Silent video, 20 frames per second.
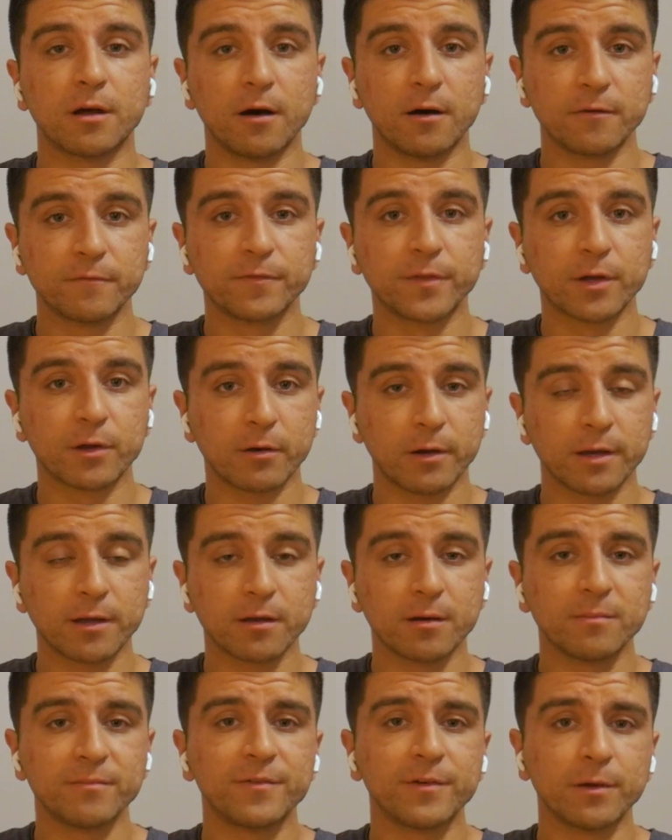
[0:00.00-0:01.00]
of the
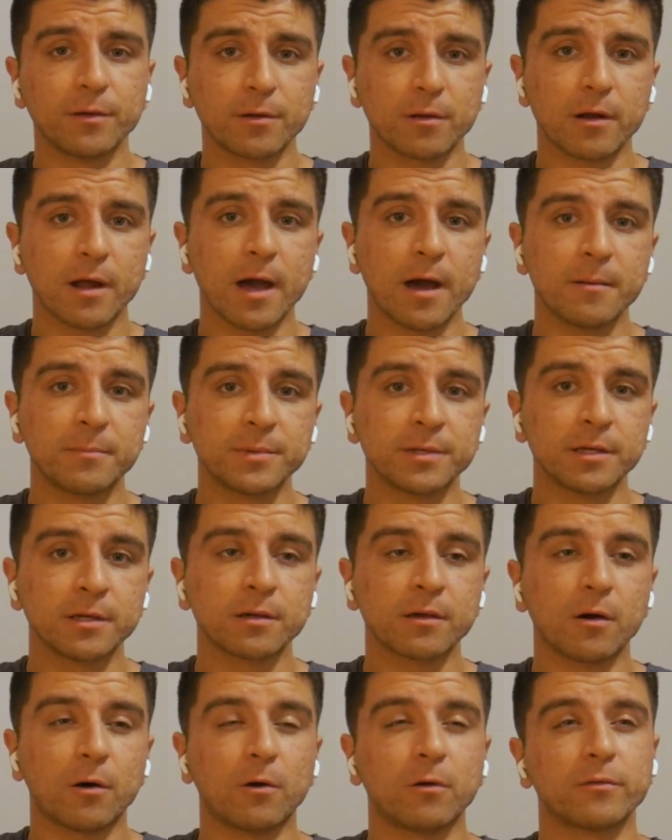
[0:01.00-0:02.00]
crank hub failure are
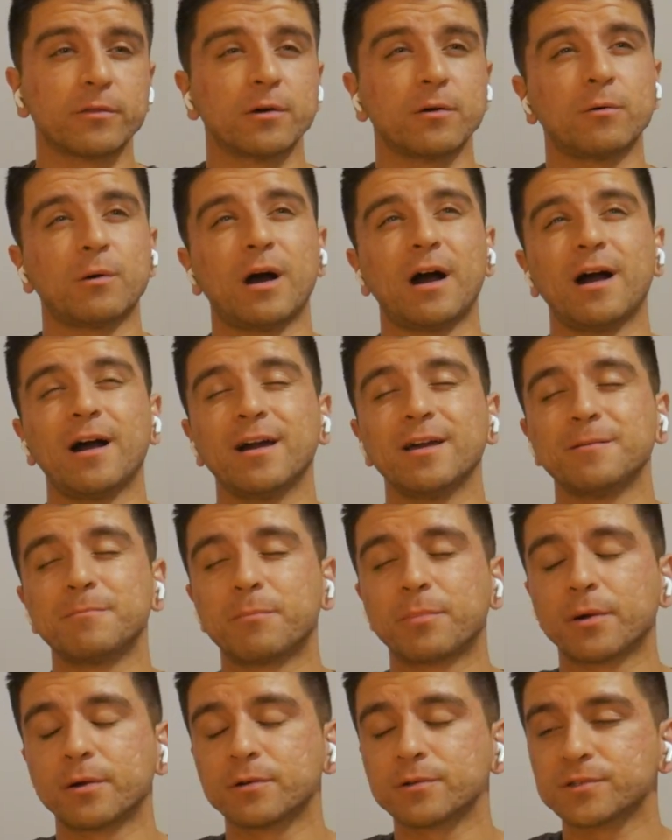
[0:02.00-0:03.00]
happening, although I
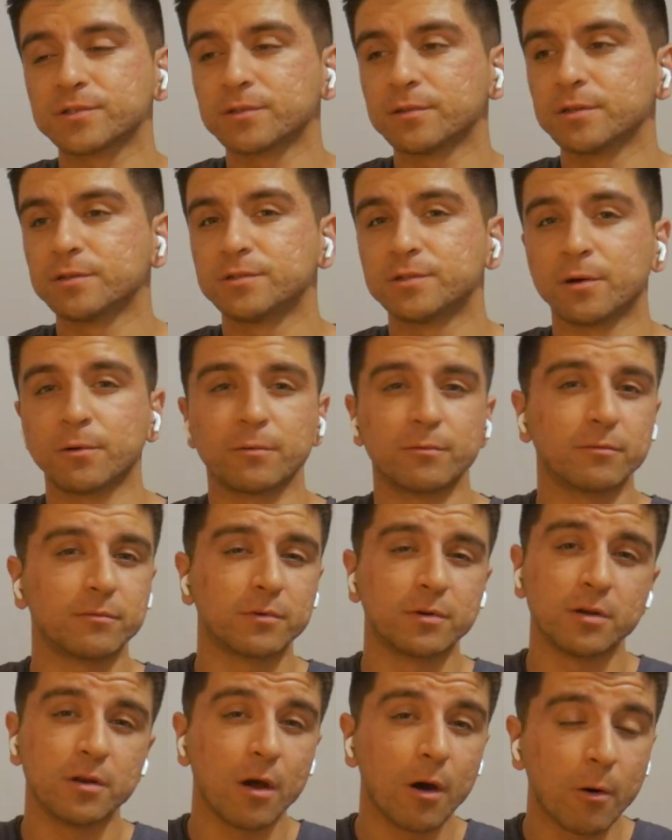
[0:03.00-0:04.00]
personally don't
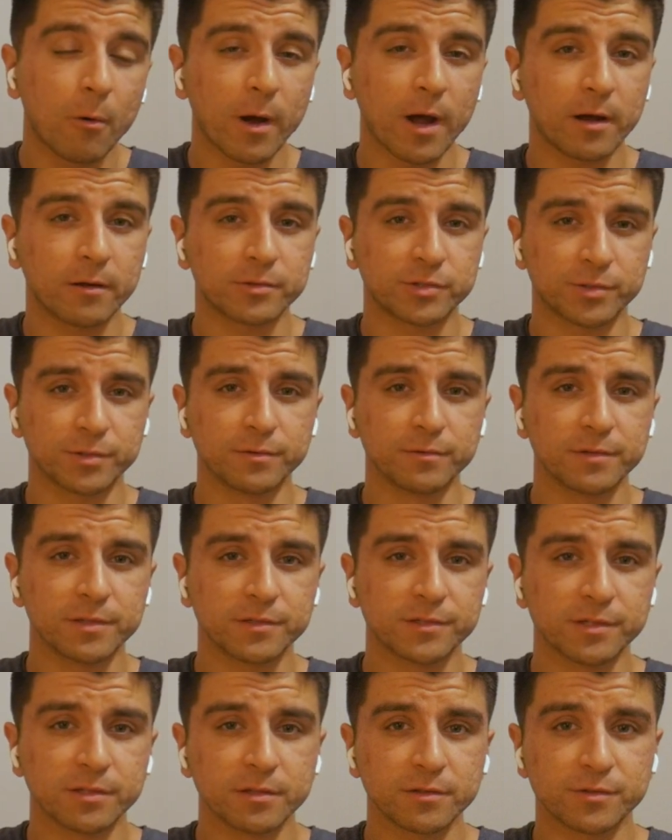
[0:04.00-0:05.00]
know how true
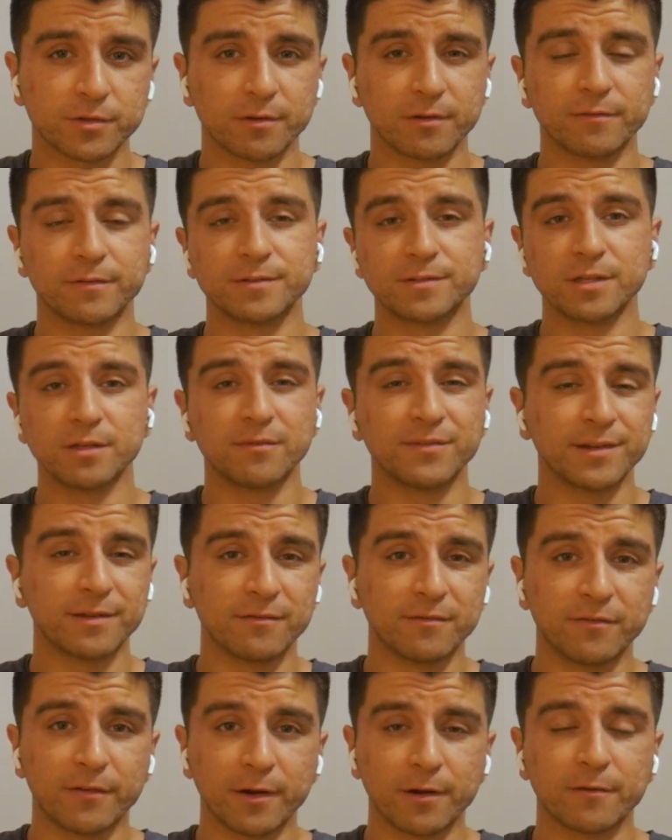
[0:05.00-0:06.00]
this is or if it's even
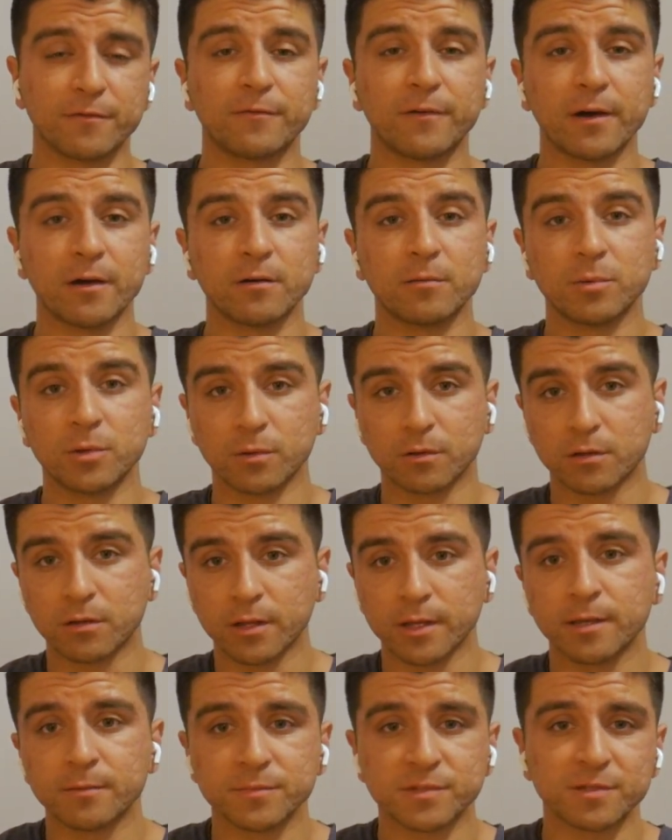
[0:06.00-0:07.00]
a verifiable
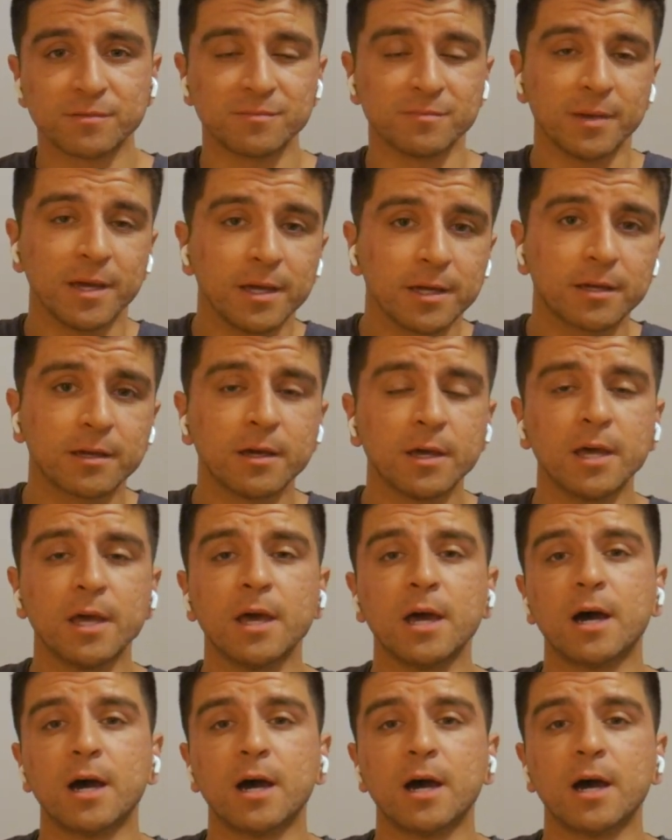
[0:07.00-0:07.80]
claim to make.